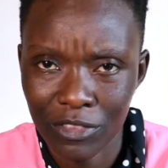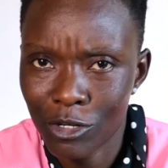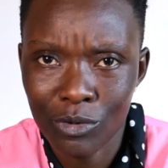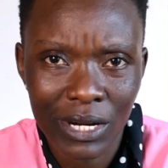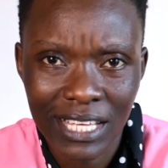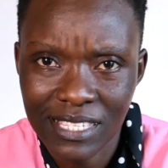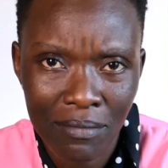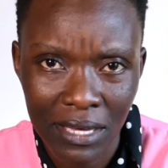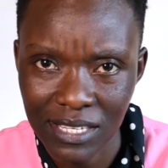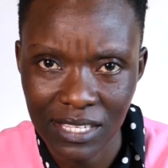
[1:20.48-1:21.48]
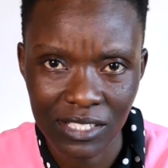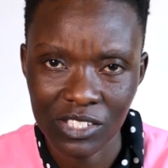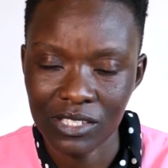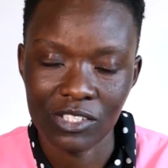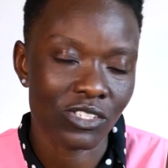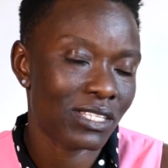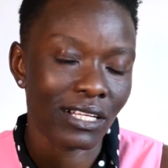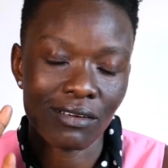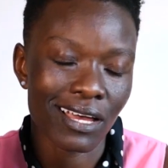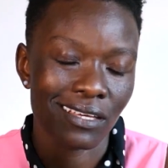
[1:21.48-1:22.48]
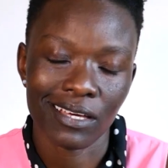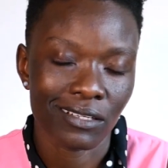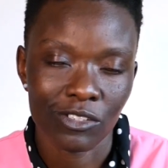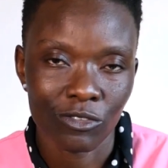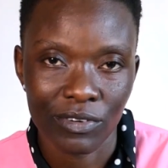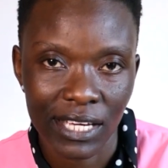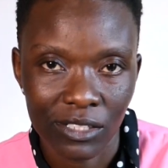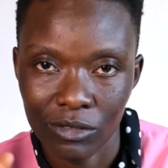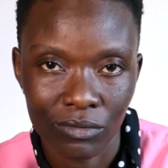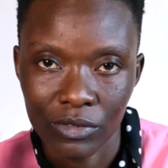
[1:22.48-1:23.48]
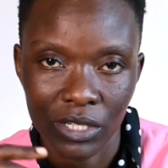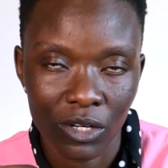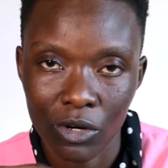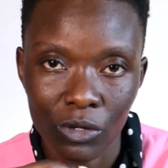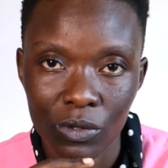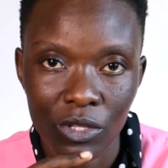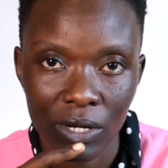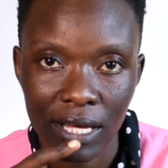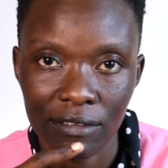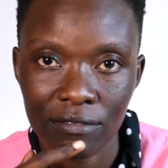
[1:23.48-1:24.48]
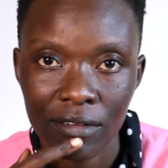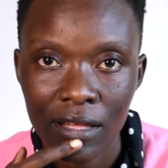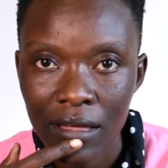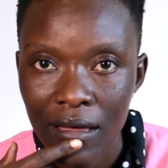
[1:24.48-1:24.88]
through an SMS and just tell you, yeah, you're fine, you can go on with your life.